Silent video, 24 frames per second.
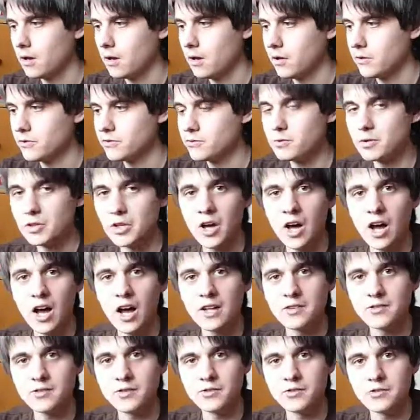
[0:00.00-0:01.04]
it's really
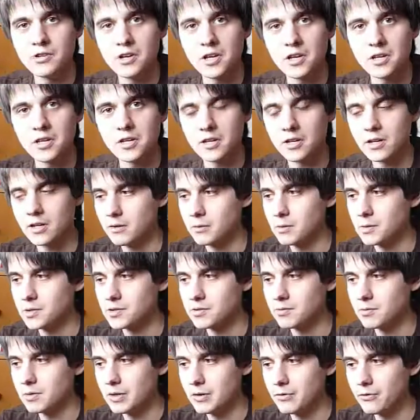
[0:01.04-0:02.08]
hard to drink,
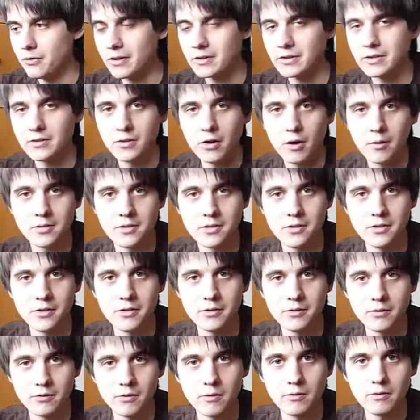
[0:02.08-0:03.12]
which really affected
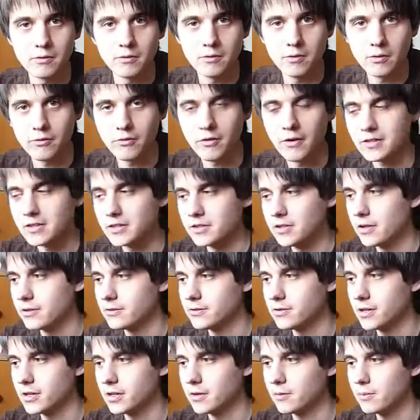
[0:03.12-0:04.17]
their
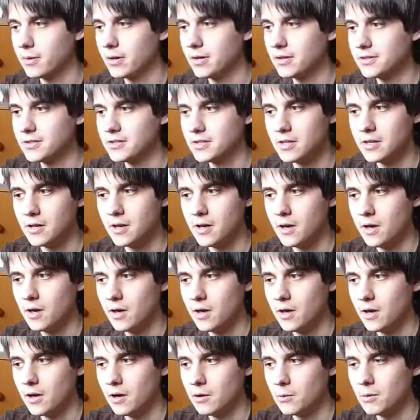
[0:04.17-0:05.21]
drinkability.
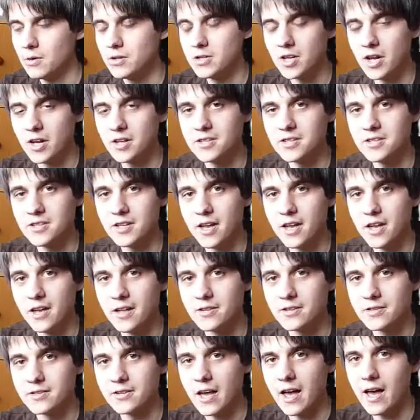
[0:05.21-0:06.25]
Which I
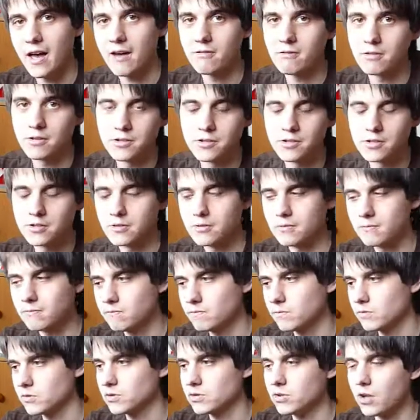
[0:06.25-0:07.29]
say it's average.
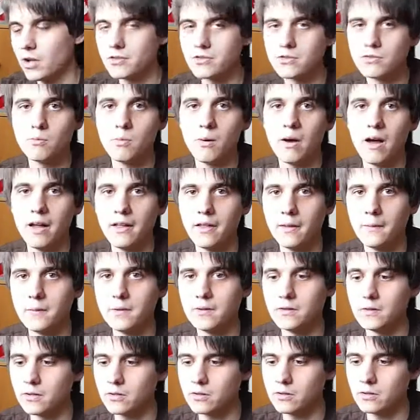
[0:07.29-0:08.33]
It's not too bad. I
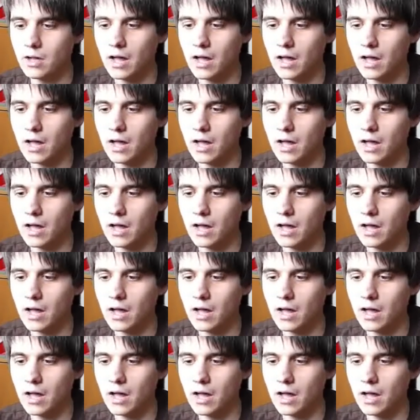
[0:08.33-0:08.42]
mean,